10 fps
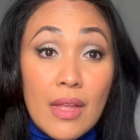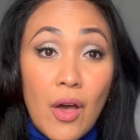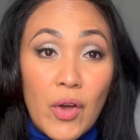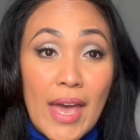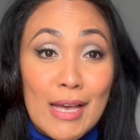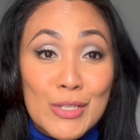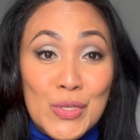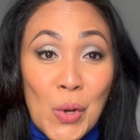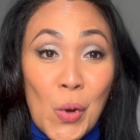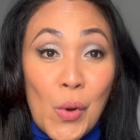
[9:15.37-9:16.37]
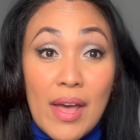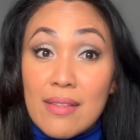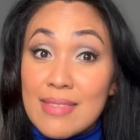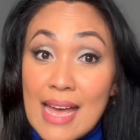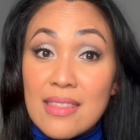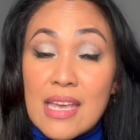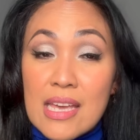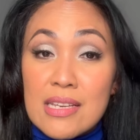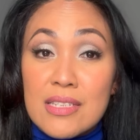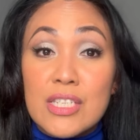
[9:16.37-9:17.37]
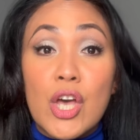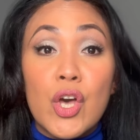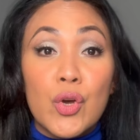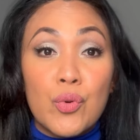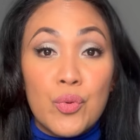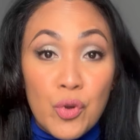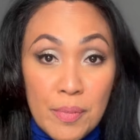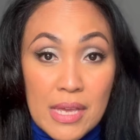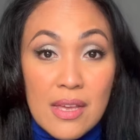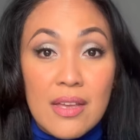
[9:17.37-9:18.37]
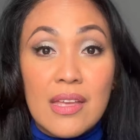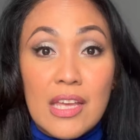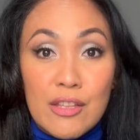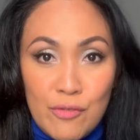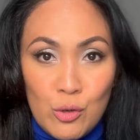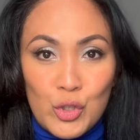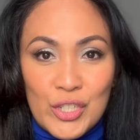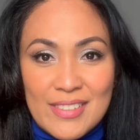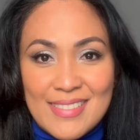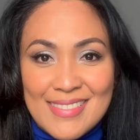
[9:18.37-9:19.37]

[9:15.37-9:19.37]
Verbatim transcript: Okay, so that is Ruby Infusion.